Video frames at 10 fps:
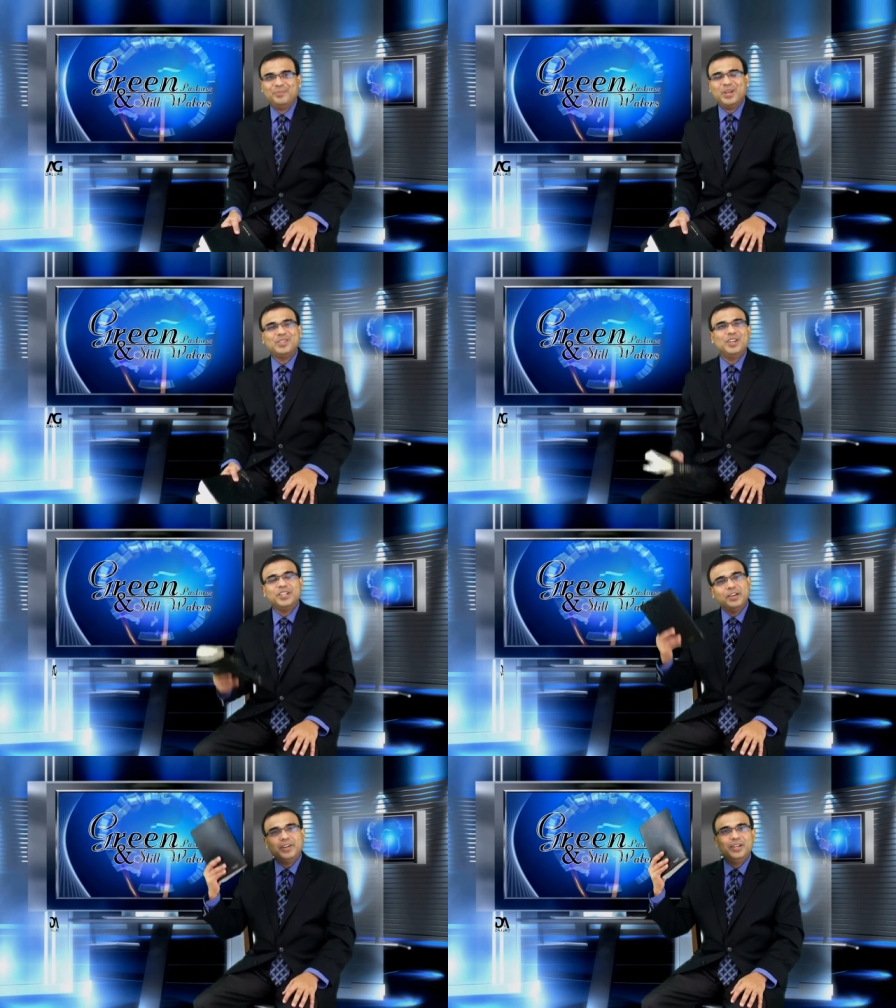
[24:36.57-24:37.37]
Because
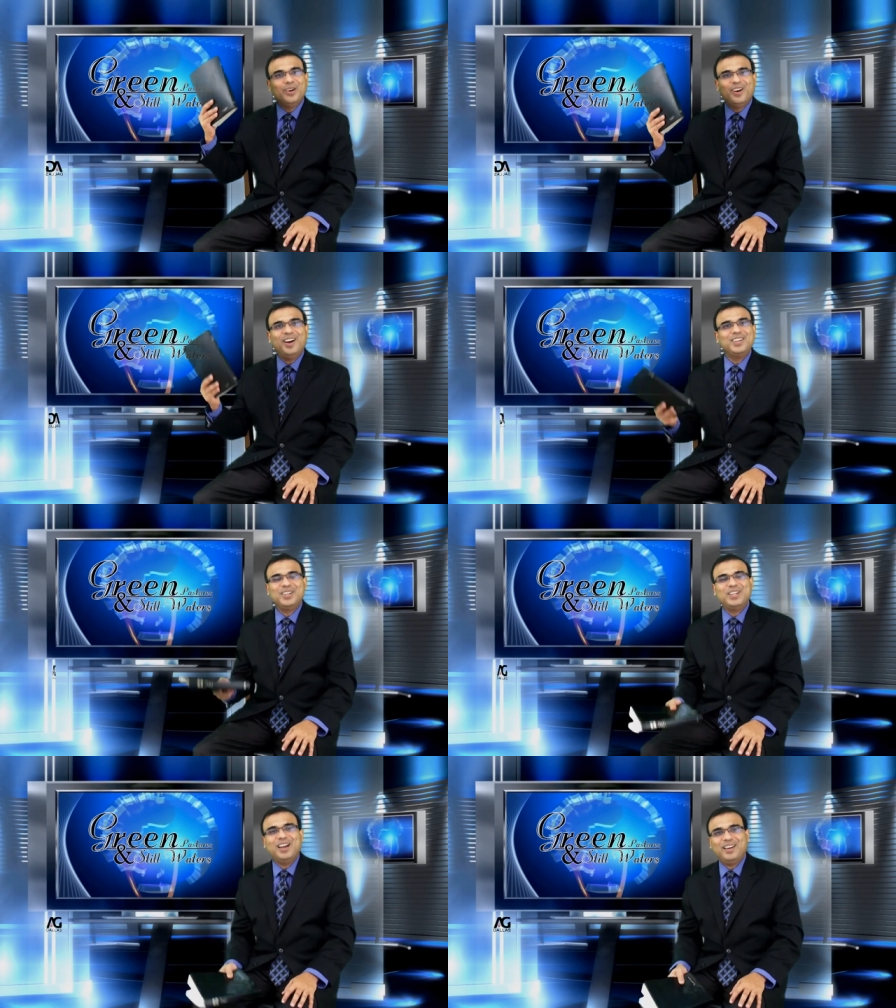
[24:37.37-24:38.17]
you've given your heart
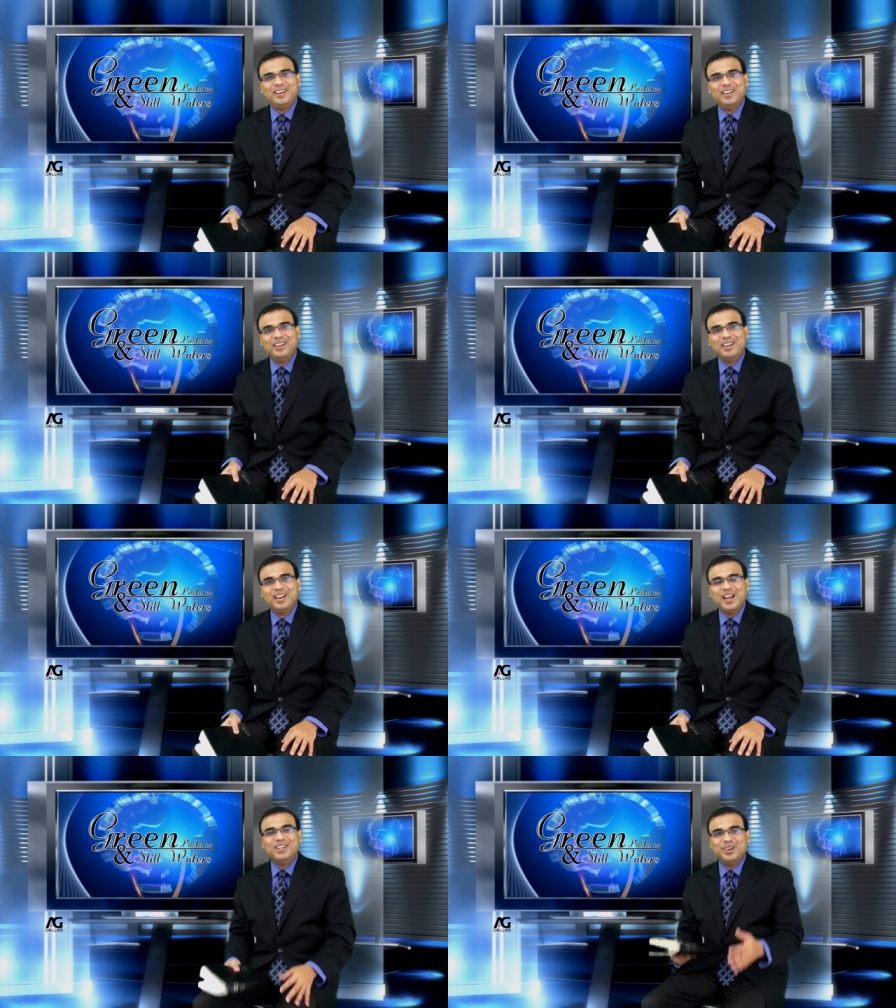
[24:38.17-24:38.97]
to God
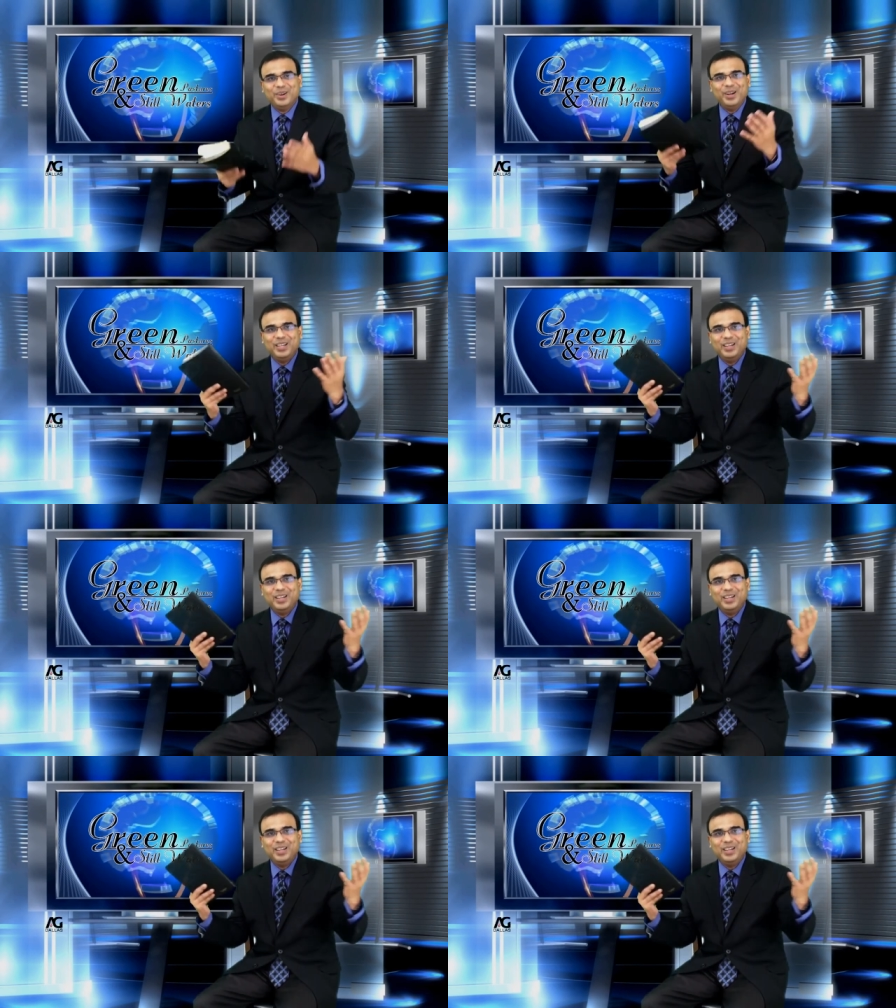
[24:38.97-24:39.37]
and you're,